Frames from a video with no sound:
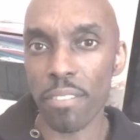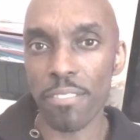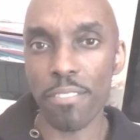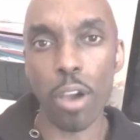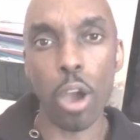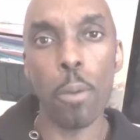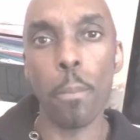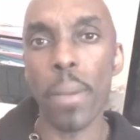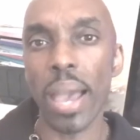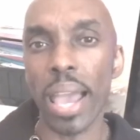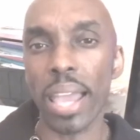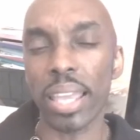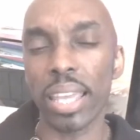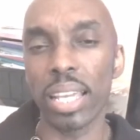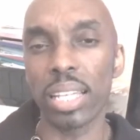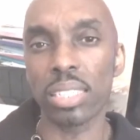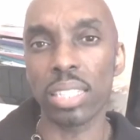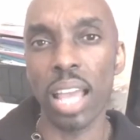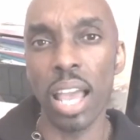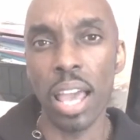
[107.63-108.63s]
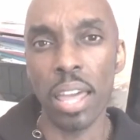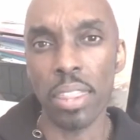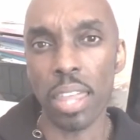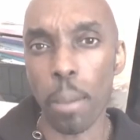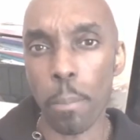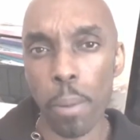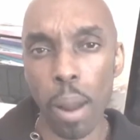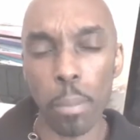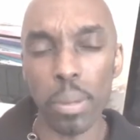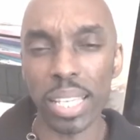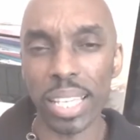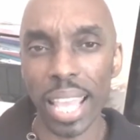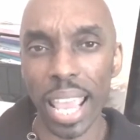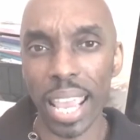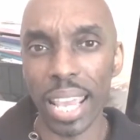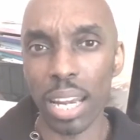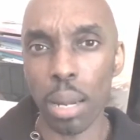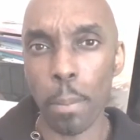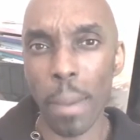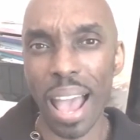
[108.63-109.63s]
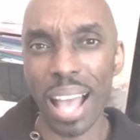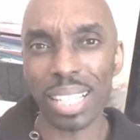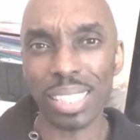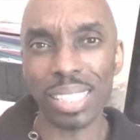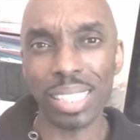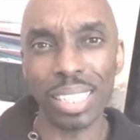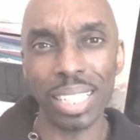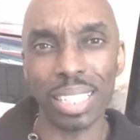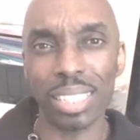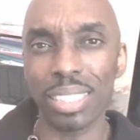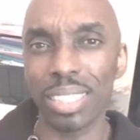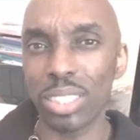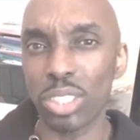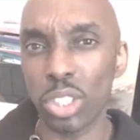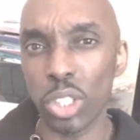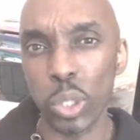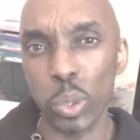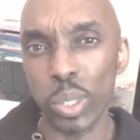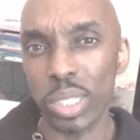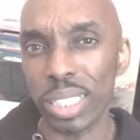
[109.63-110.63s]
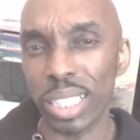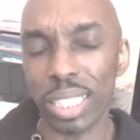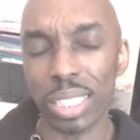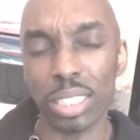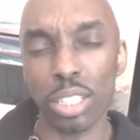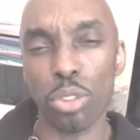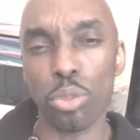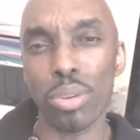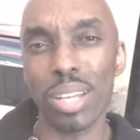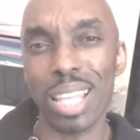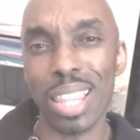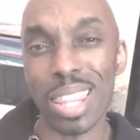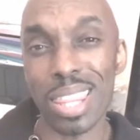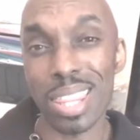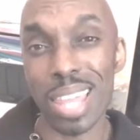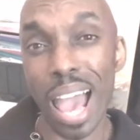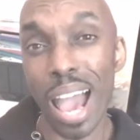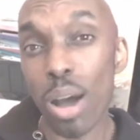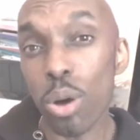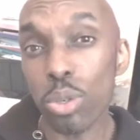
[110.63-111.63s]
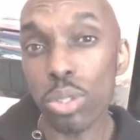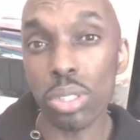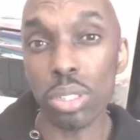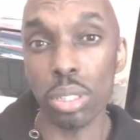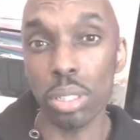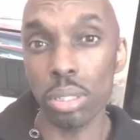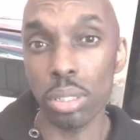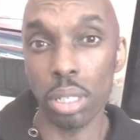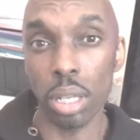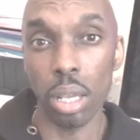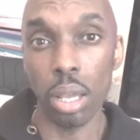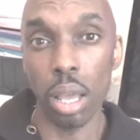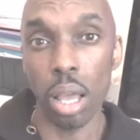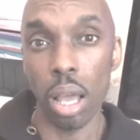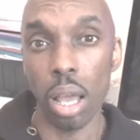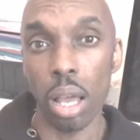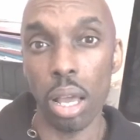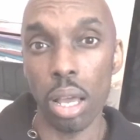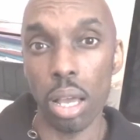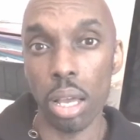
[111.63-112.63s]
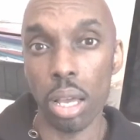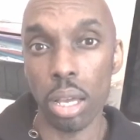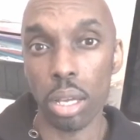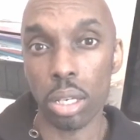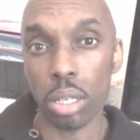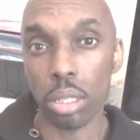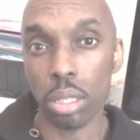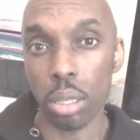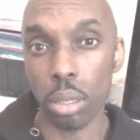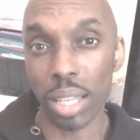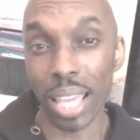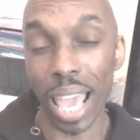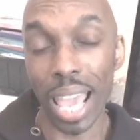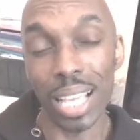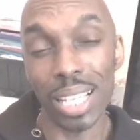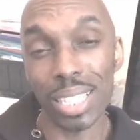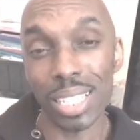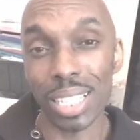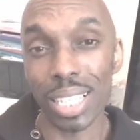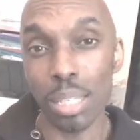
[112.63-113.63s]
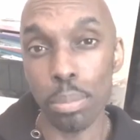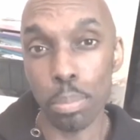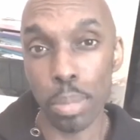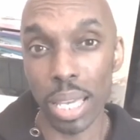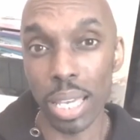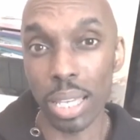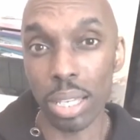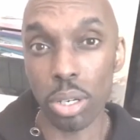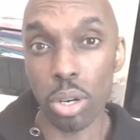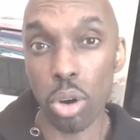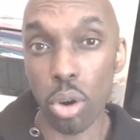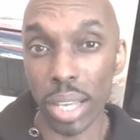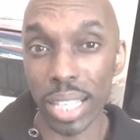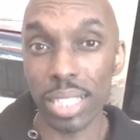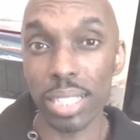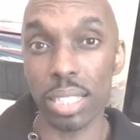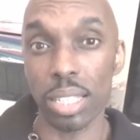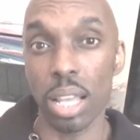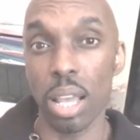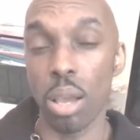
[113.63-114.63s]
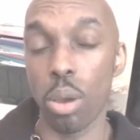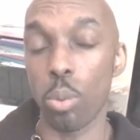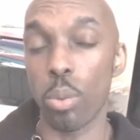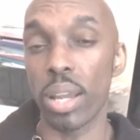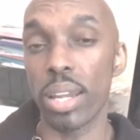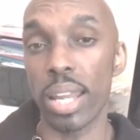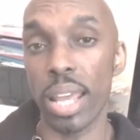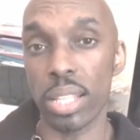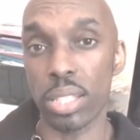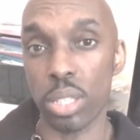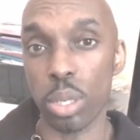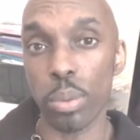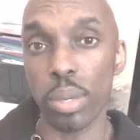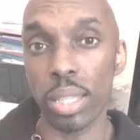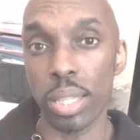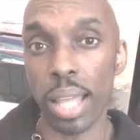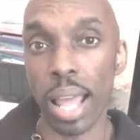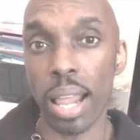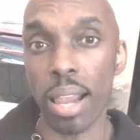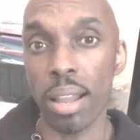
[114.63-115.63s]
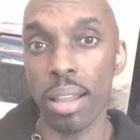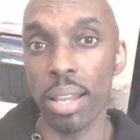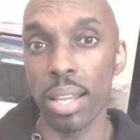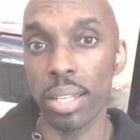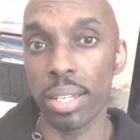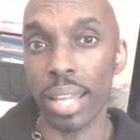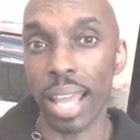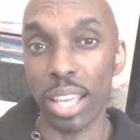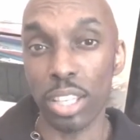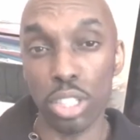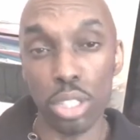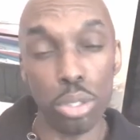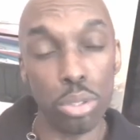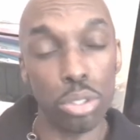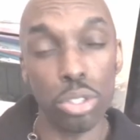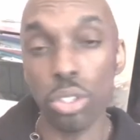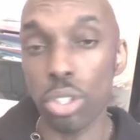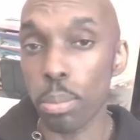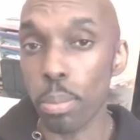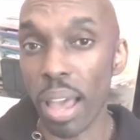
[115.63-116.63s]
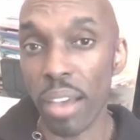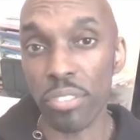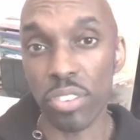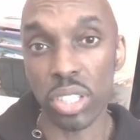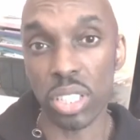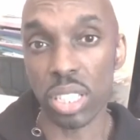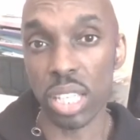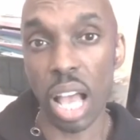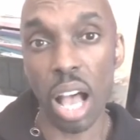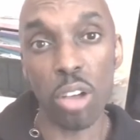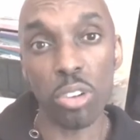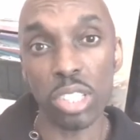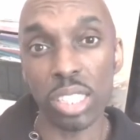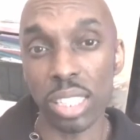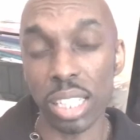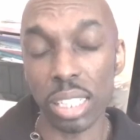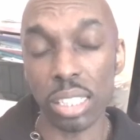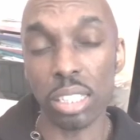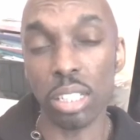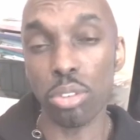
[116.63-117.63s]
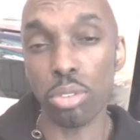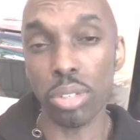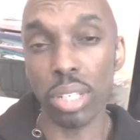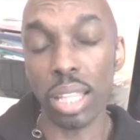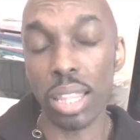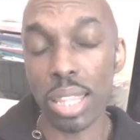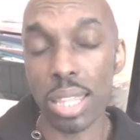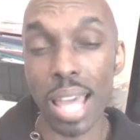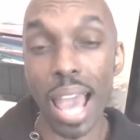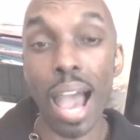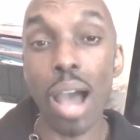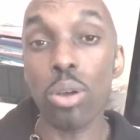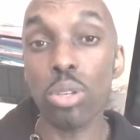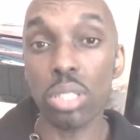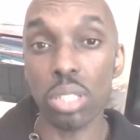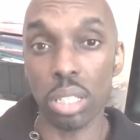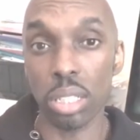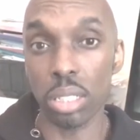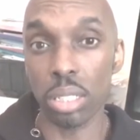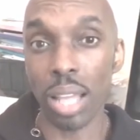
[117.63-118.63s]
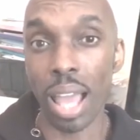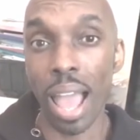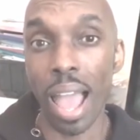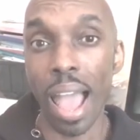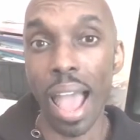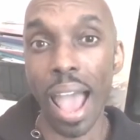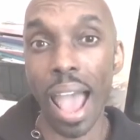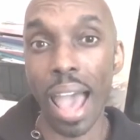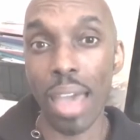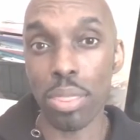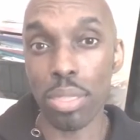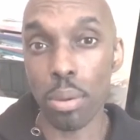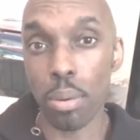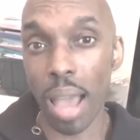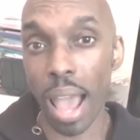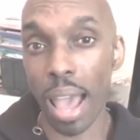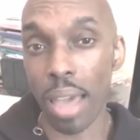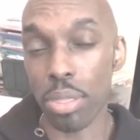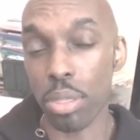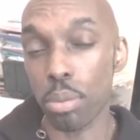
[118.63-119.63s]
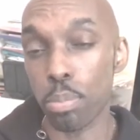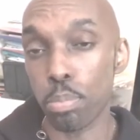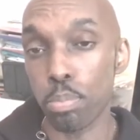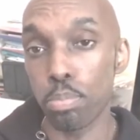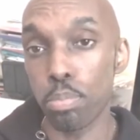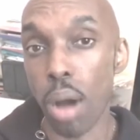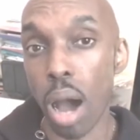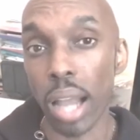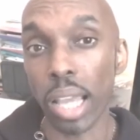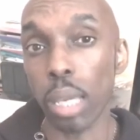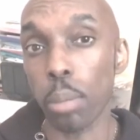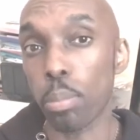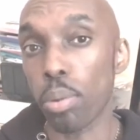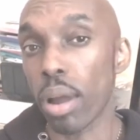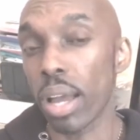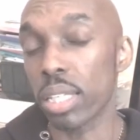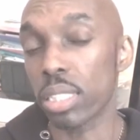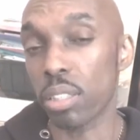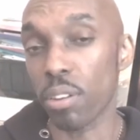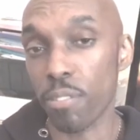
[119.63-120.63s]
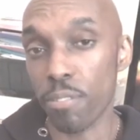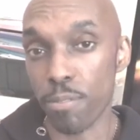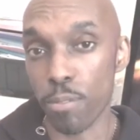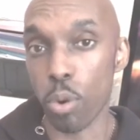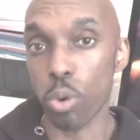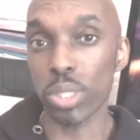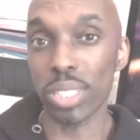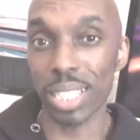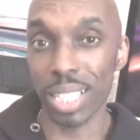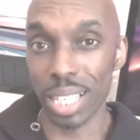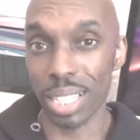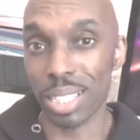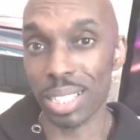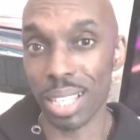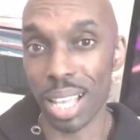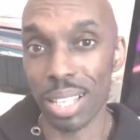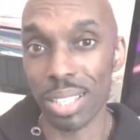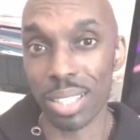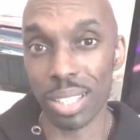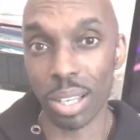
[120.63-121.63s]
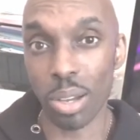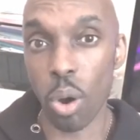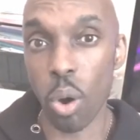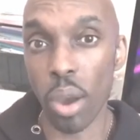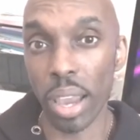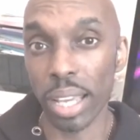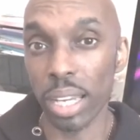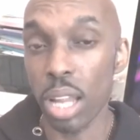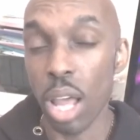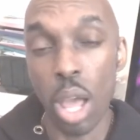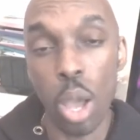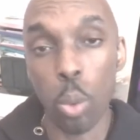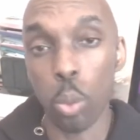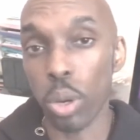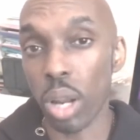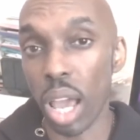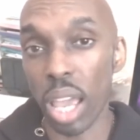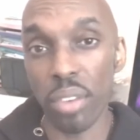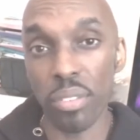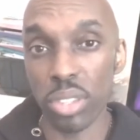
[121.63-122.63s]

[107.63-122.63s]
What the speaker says: phone package, they're probably getting about 62,000-63,000 KCB coins when they're doing that. Now you do the math yourself. 63,000 at the market price of 14 cents a coin. We're not